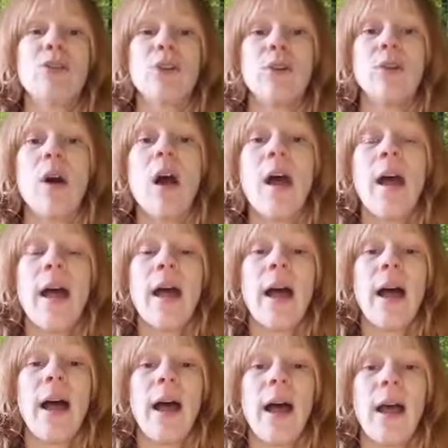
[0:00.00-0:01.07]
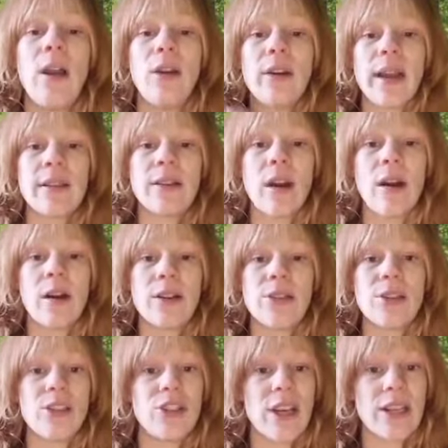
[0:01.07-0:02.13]
You can also
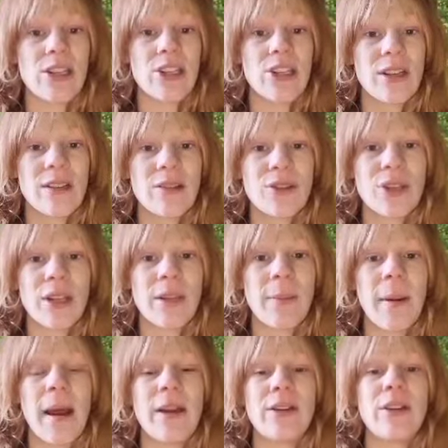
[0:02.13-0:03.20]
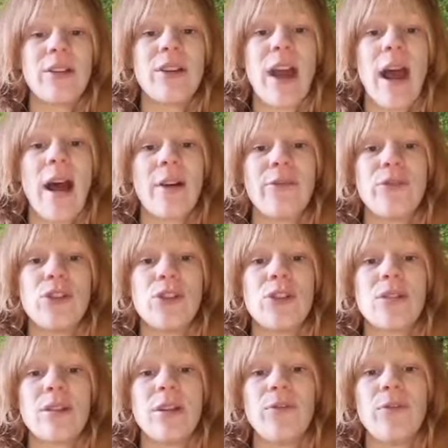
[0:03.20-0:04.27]
look at our suggestions on the pattern. You
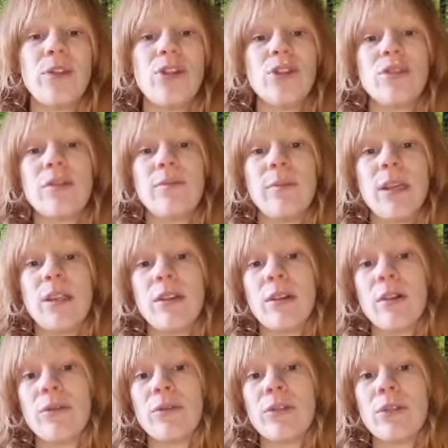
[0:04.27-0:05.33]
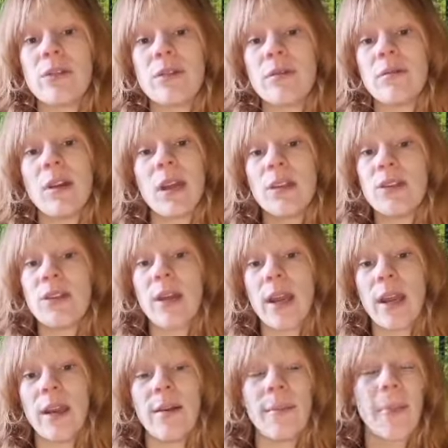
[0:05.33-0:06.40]
have if you just meet the coach,
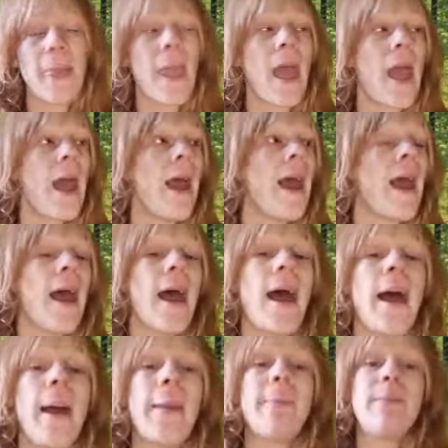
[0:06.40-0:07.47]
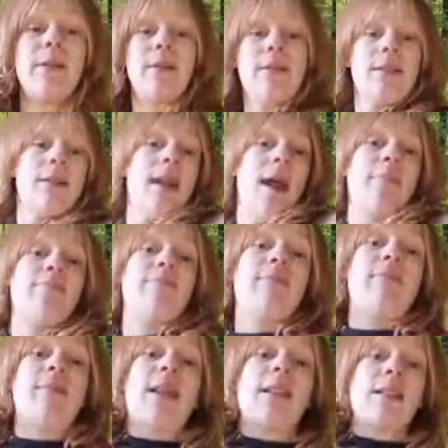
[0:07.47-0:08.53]
it's okay.
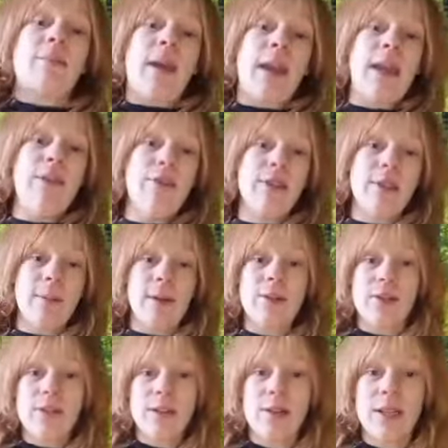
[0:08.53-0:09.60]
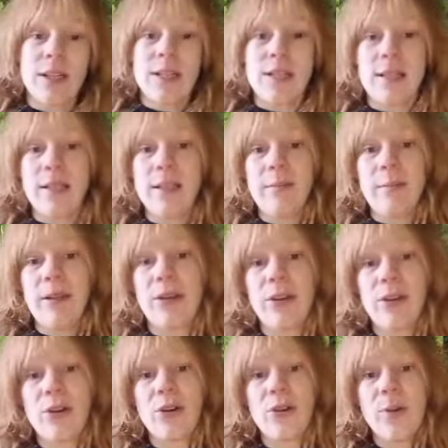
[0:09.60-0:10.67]
But yeah, that's my hivaspencer.
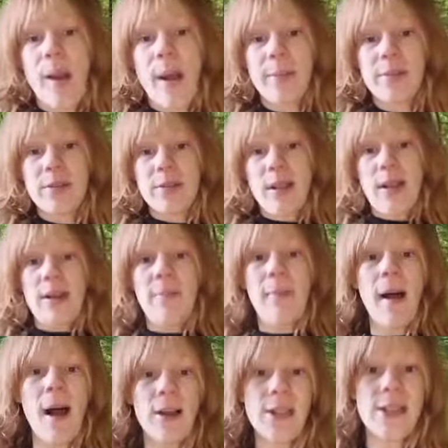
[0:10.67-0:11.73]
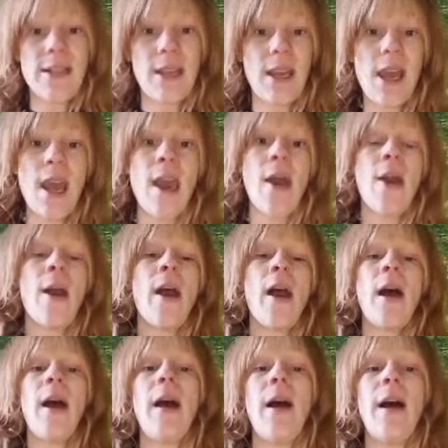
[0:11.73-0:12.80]
It's a little bit cropped and
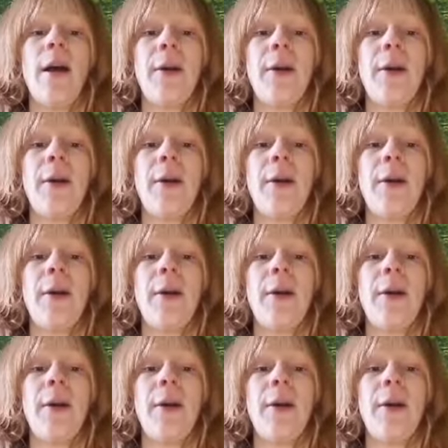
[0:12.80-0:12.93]
boxy.